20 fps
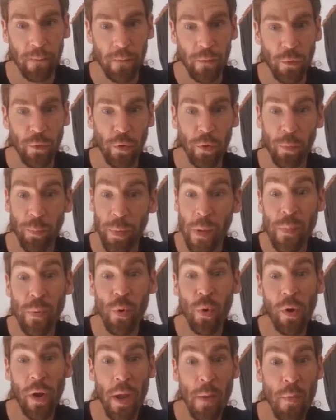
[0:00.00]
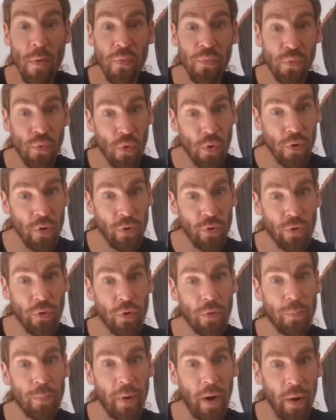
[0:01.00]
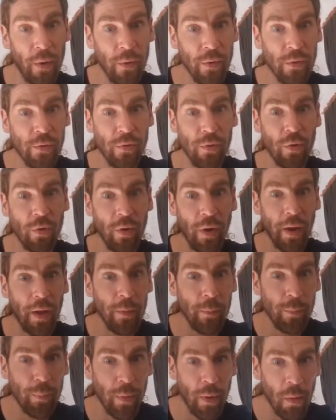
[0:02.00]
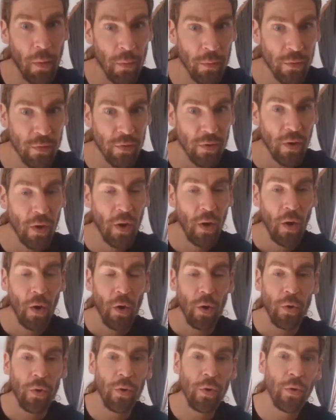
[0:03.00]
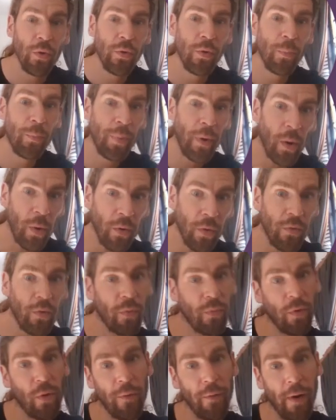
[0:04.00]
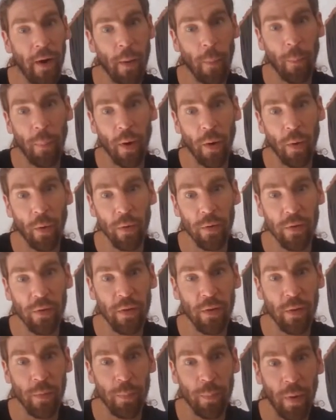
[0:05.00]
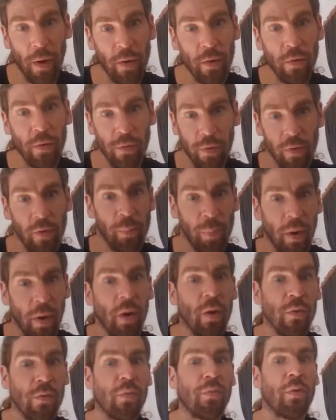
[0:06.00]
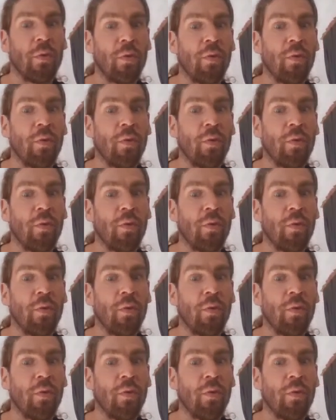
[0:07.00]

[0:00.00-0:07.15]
So the people who came before you, your parents, your grandparents, the parents of your grandparents, and the parents of your